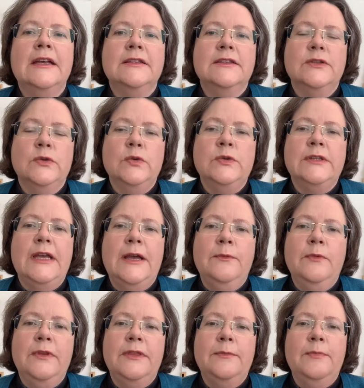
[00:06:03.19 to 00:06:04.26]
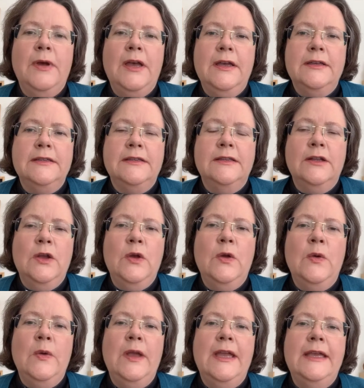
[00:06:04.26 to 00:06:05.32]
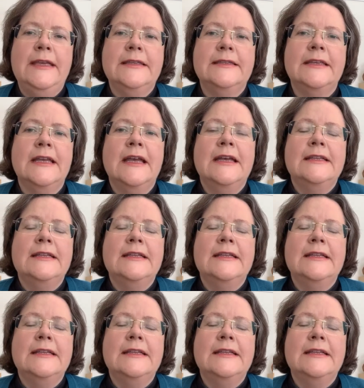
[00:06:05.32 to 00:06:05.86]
to sort out with the person who is